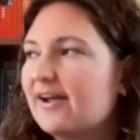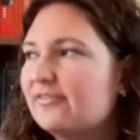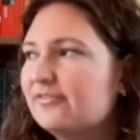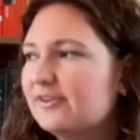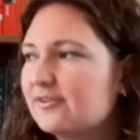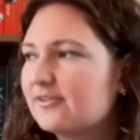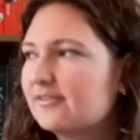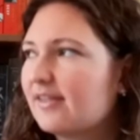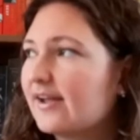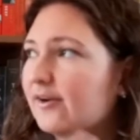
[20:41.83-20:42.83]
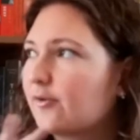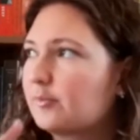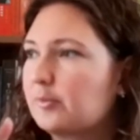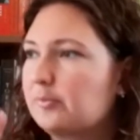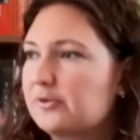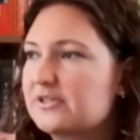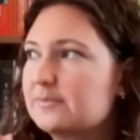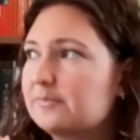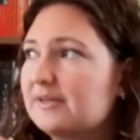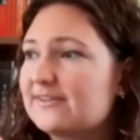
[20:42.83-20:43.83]
I feel like a horrible
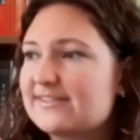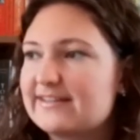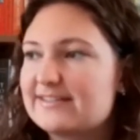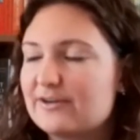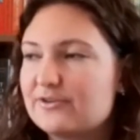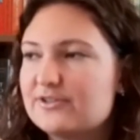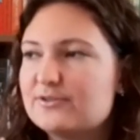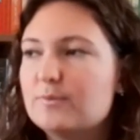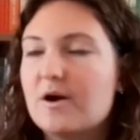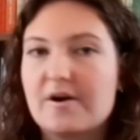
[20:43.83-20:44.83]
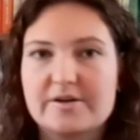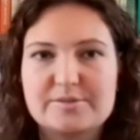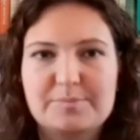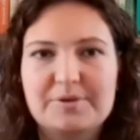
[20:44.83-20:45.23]
person because that sounded too harsh,